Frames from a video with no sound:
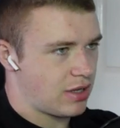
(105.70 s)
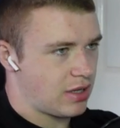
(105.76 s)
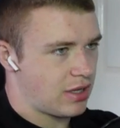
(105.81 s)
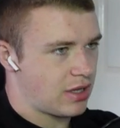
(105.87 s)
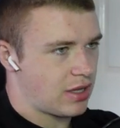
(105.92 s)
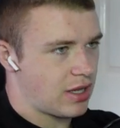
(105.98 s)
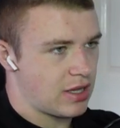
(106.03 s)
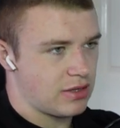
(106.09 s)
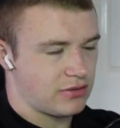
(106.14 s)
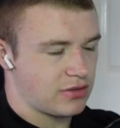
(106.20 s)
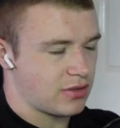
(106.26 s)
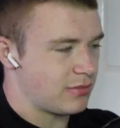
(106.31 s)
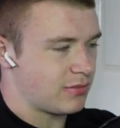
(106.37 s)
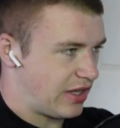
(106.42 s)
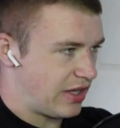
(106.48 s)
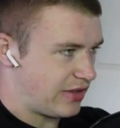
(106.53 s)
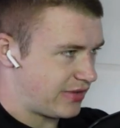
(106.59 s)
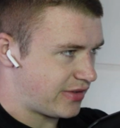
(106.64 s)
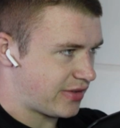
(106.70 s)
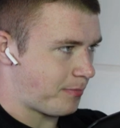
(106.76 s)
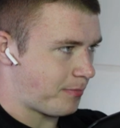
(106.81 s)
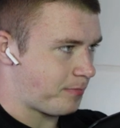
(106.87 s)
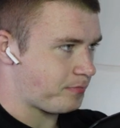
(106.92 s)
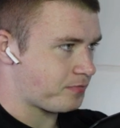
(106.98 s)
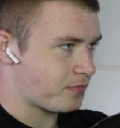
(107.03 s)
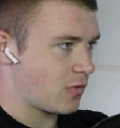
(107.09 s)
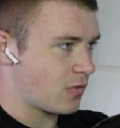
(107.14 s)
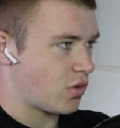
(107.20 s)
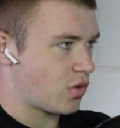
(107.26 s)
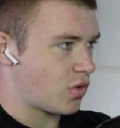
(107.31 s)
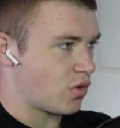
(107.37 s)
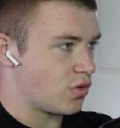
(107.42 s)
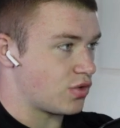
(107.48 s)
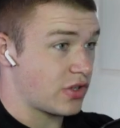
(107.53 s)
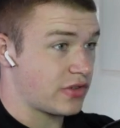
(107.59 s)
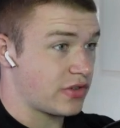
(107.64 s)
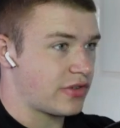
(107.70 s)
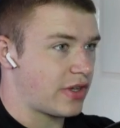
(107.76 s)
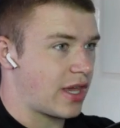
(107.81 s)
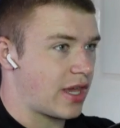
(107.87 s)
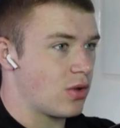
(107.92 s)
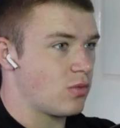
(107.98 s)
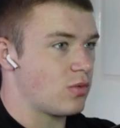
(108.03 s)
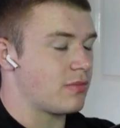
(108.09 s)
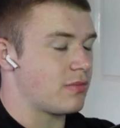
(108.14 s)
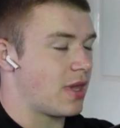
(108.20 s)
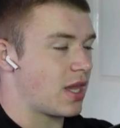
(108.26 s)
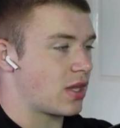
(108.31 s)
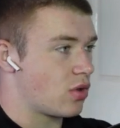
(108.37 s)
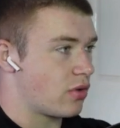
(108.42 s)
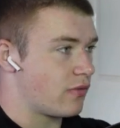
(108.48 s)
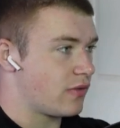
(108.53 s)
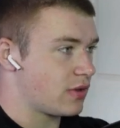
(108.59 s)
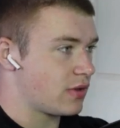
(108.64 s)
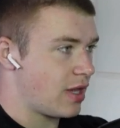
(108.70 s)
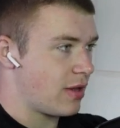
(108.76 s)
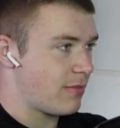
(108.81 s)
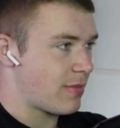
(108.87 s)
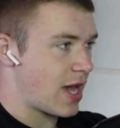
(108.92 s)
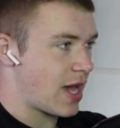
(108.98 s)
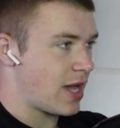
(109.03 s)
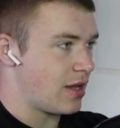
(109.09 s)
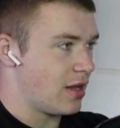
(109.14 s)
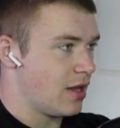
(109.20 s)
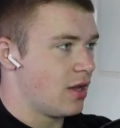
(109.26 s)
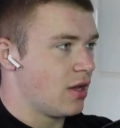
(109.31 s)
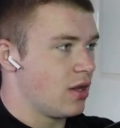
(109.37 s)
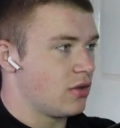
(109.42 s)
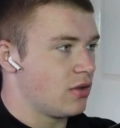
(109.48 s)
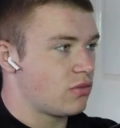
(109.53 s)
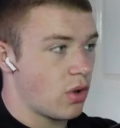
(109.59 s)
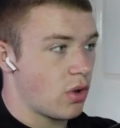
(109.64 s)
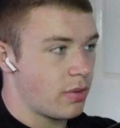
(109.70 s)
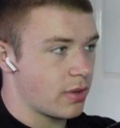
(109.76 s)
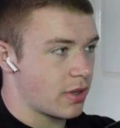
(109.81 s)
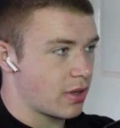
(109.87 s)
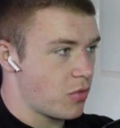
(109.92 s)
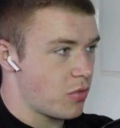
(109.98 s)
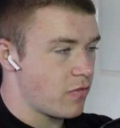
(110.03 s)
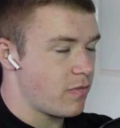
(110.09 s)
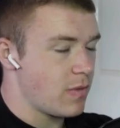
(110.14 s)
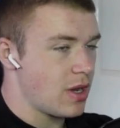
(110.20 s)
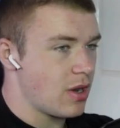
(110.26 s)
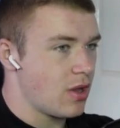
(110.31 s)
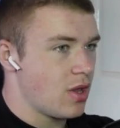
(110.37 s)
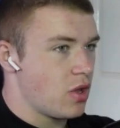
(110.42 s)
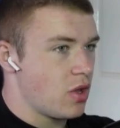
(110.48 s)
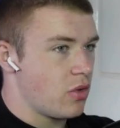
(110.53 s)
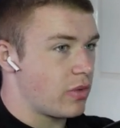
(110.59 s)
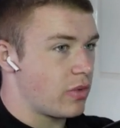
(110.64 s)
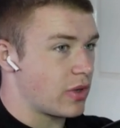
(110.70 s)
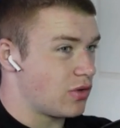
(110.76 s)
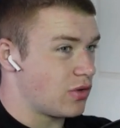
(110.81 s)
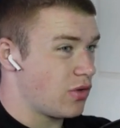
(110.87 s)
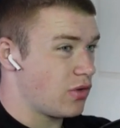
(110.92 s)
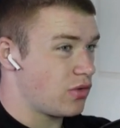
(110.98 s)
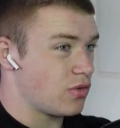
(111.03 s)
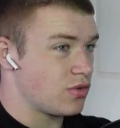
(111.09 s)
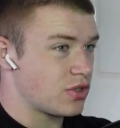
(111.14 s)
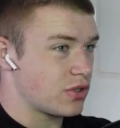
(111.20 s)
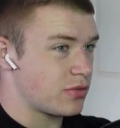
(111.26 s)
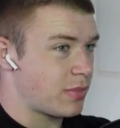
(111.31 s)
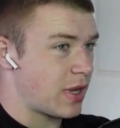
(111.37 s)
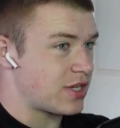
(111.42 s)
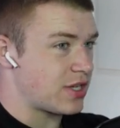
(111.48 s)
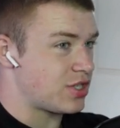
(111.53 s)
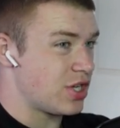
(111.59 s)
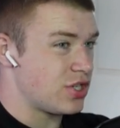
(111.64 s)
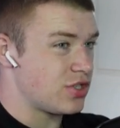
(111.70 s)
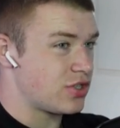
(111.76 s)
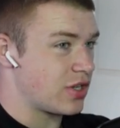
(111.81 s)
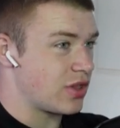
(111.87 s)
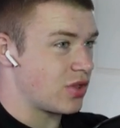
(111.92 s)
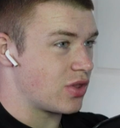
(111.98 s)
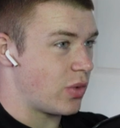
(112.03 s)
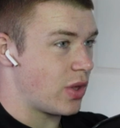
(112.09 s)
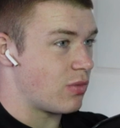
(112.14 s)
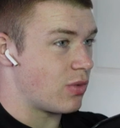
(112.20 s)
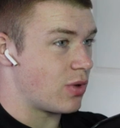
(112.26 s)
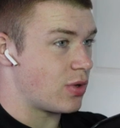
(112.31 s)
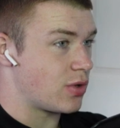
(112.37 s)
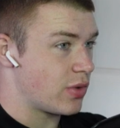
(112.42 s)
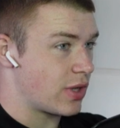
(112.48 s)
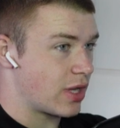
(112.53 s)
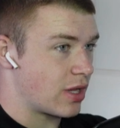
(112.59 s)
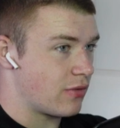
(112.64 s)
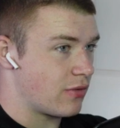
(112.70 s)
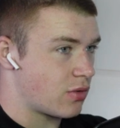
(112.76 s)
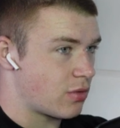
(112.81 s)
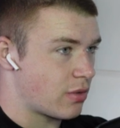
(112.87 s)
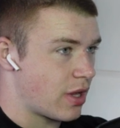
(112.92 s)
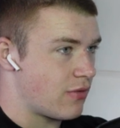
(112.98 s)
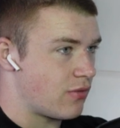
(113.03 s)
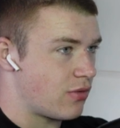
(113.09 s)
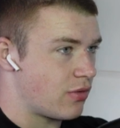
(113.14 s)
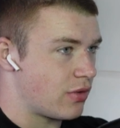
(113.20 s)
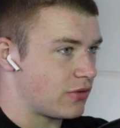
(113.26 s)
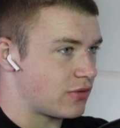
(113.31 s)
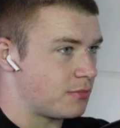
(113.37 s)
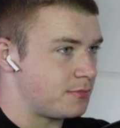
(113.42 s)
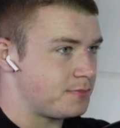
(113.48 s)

in some sense. So just like how we'd make novelty by swapping a movement, we can do so just by changing the way we're doing it for whatever reason.